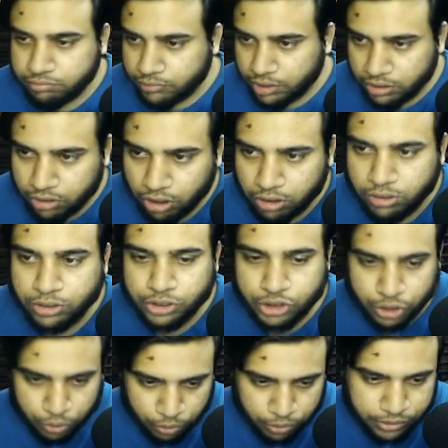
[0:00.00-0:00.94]
Couple
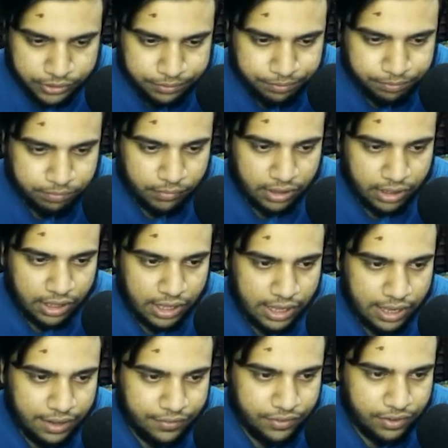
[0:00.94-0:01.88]
told.
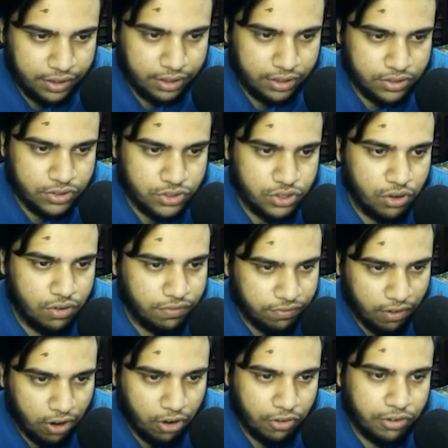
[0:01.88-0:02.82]
And so
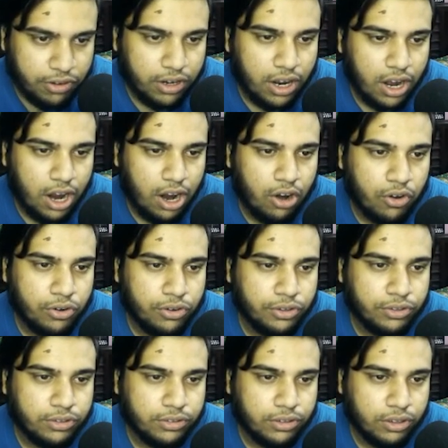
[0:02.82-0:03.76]
far, our
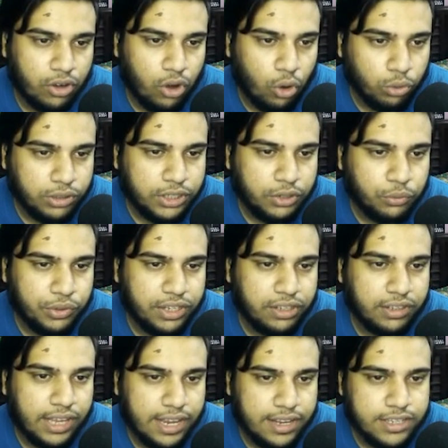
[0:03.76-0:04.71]
only
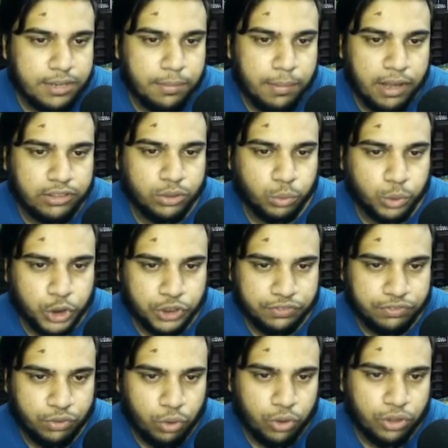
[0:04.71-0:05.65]
real hint about The Witcher
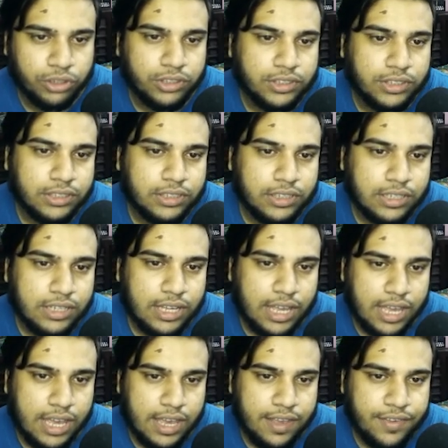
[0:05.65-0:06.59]
4
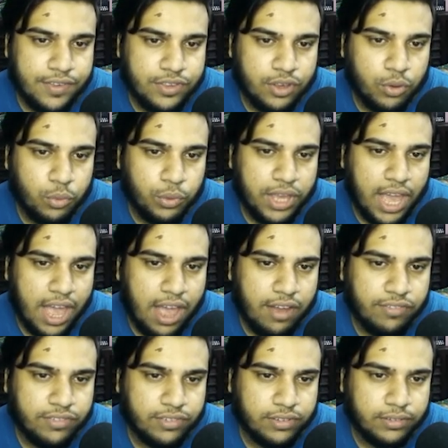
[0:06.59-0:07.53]
is
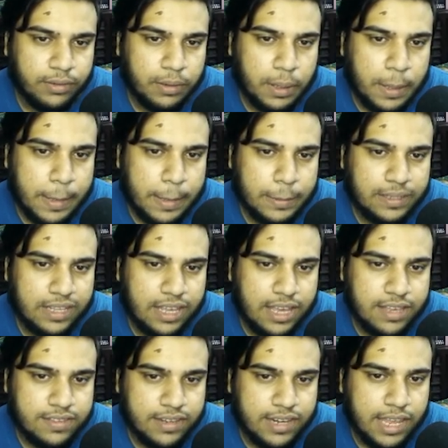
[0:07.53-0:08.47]
an
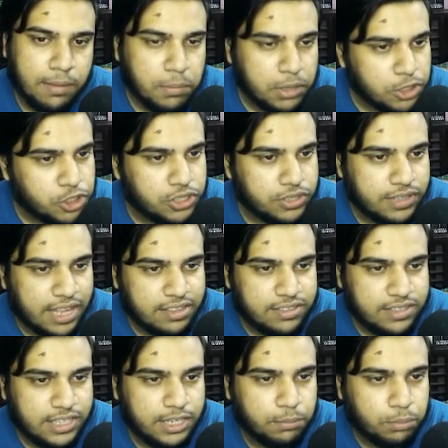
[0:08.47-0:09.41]
image that
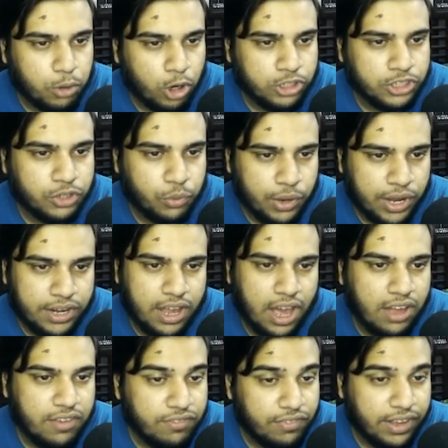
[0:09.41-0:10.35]
Projekt Red
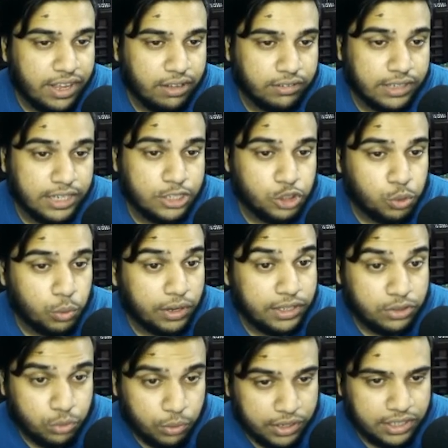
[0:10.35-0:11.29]
unveiled in
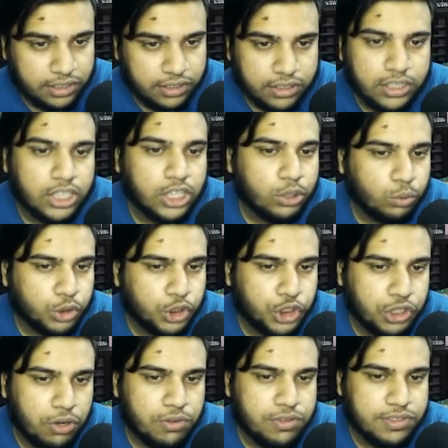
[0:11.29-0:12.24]
2020, which
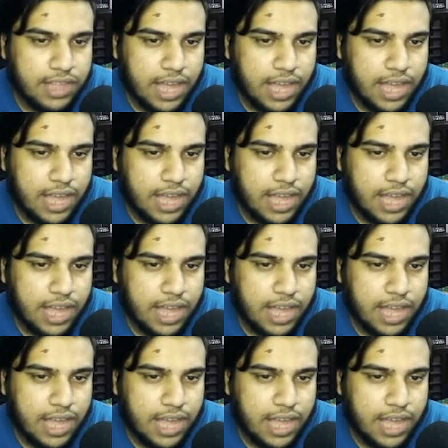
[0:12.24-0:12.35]
shows